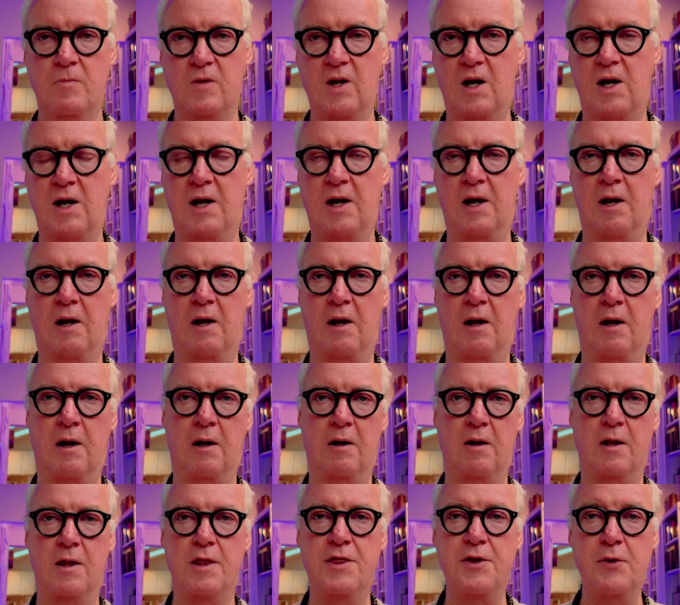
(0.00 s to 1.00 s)

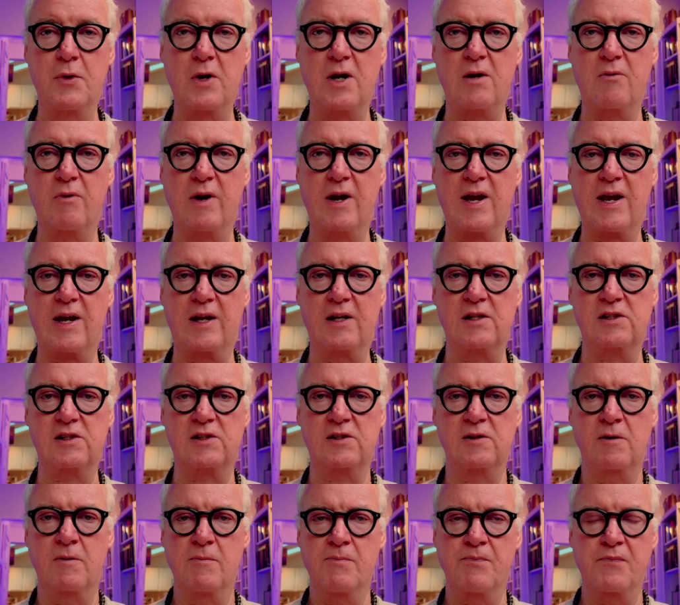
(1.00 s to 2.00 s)
3
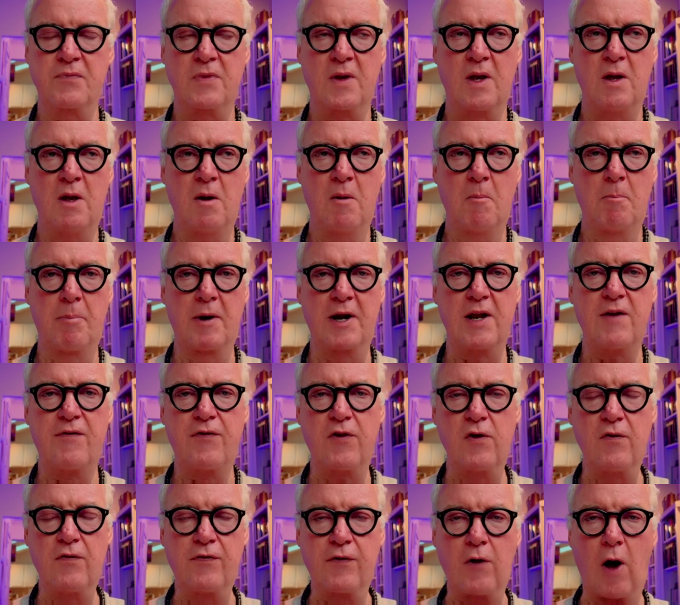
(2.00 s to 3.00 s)
weeks. But
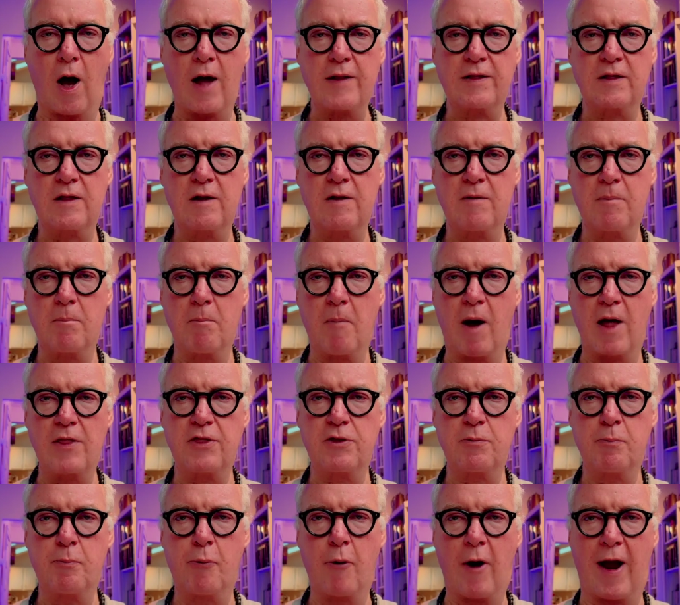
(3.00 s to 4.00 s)
if you've gotten the
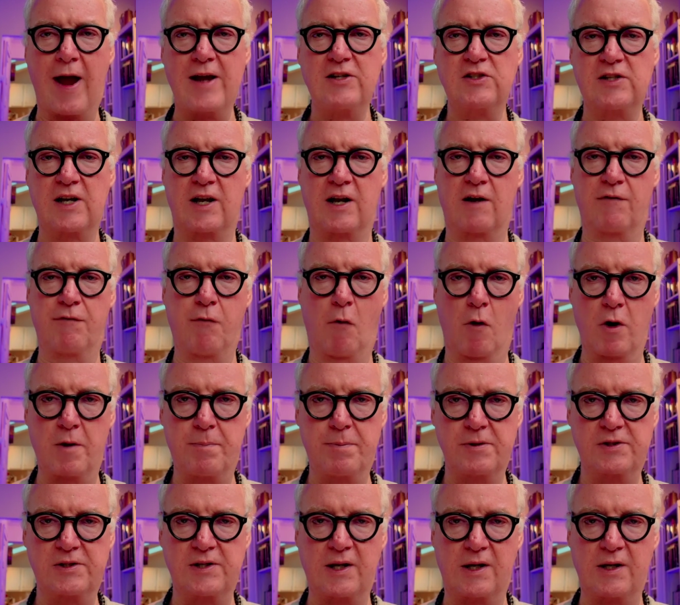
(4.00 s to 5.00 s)
month price at a
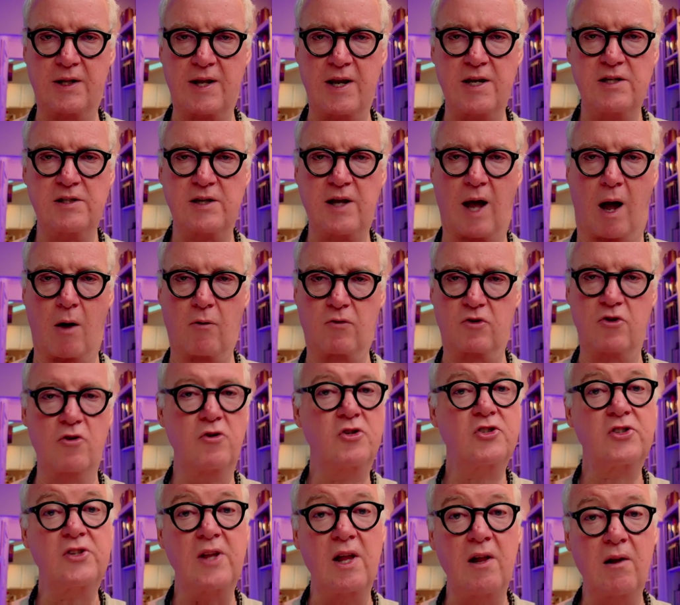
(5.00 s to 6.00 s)
40% discount,
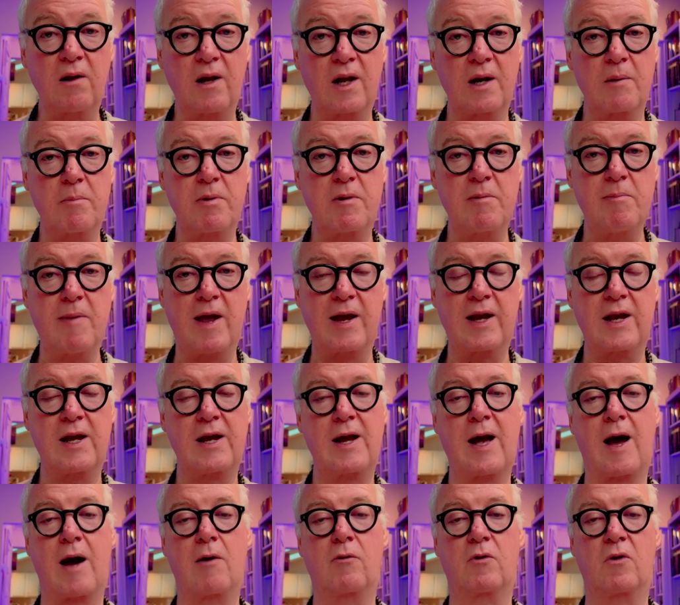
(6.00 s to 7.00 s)
you're still going to be
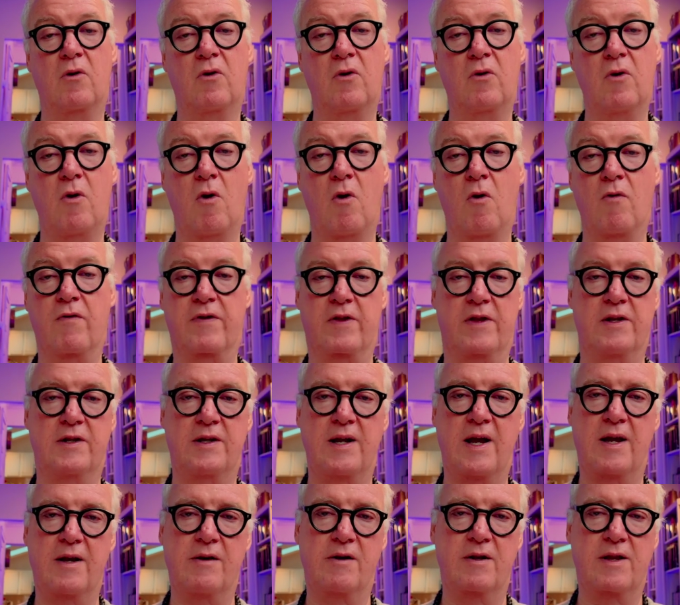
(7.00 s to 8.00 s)
making out over the
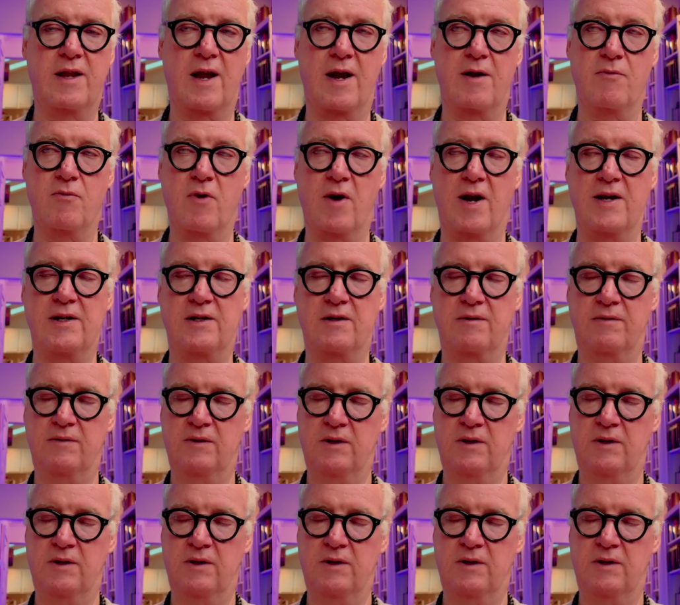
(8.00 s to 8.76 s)
day-to-day rate.